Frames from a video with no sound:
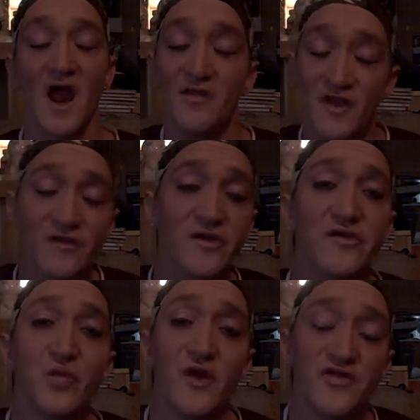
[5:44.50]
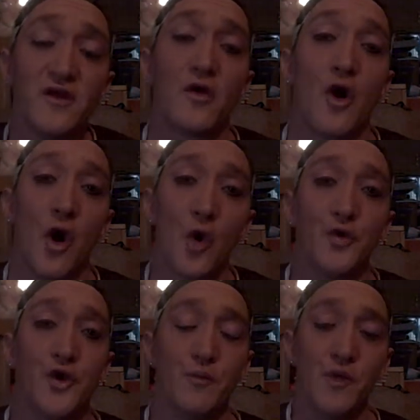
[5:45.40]
And this is within our
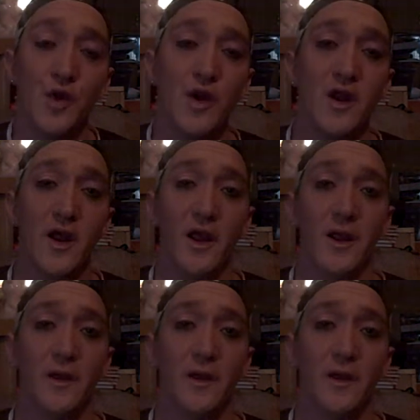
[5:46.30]
own community.